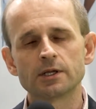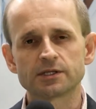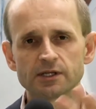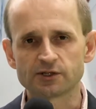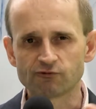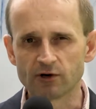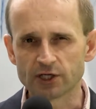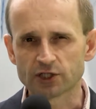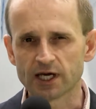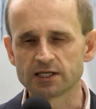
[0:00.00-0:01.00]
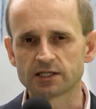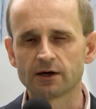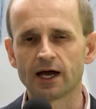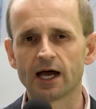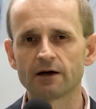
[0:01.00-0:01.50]
to this rich data
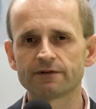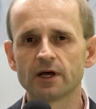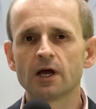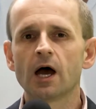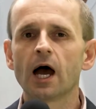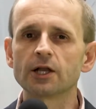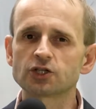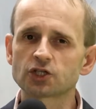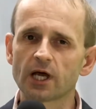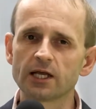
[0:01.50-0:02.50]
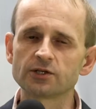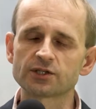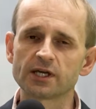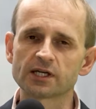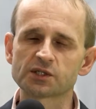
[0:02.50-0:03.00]
you have and
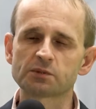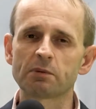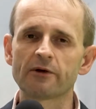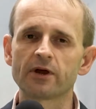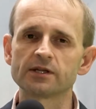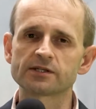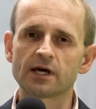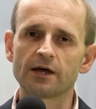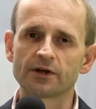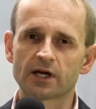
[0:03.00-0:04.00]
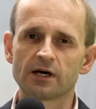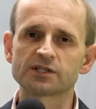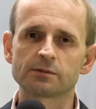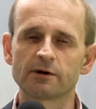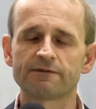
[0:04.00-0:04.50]
change the experience at the
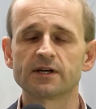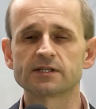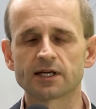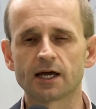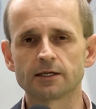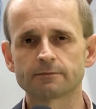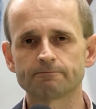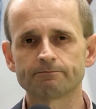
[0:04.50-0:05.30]
customer facing end.